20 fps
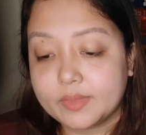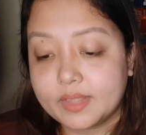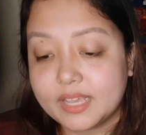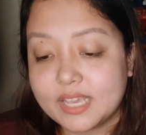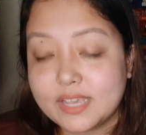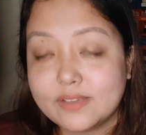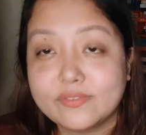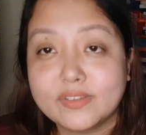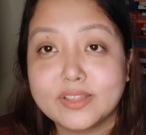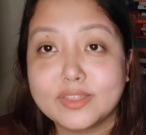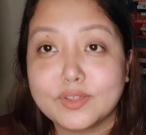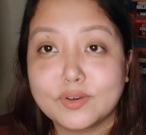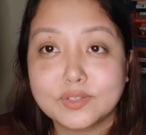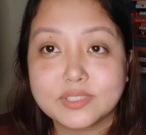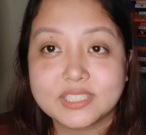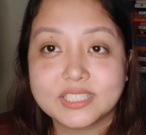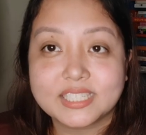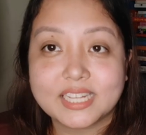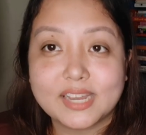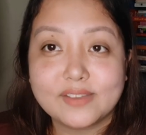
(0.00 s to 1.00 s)
even those
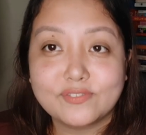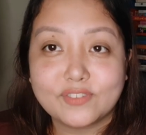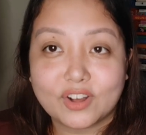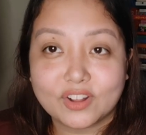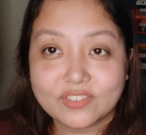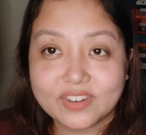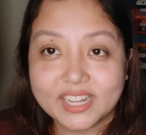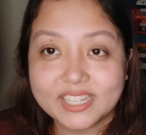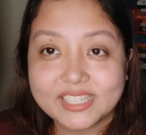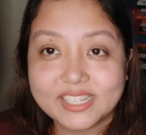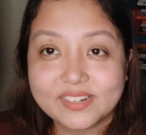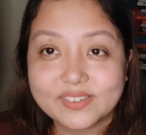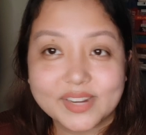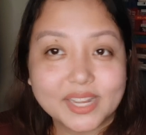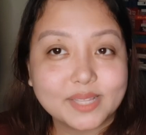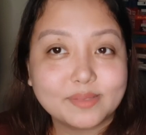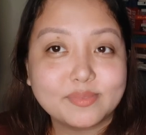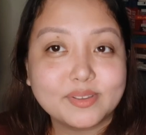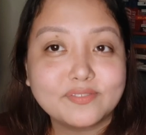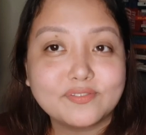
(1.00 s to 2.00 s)
that I've already
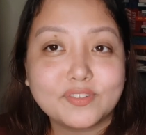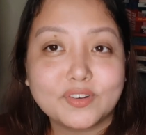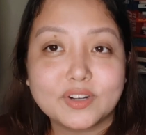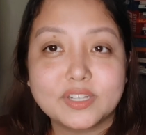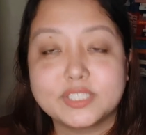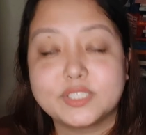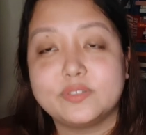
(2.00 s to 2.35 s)
read before.